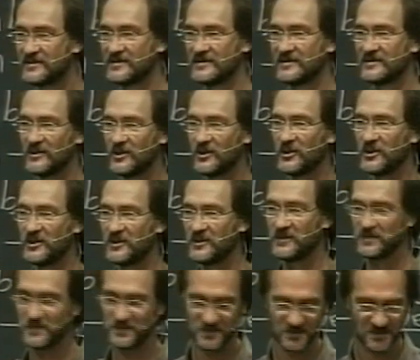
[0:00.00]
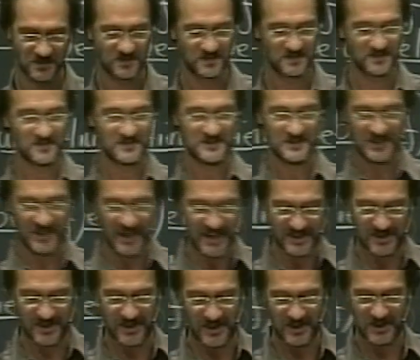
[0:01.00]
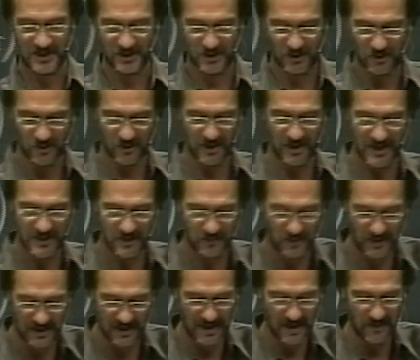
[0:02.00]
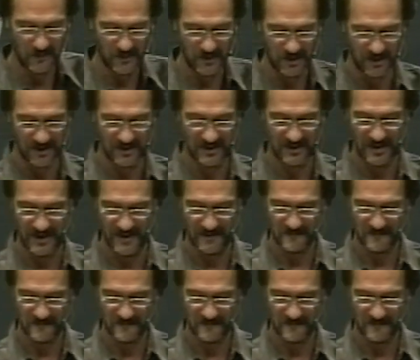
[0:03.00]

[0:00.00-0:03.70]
Okay. Let's read the story. Let's pick it up here and there.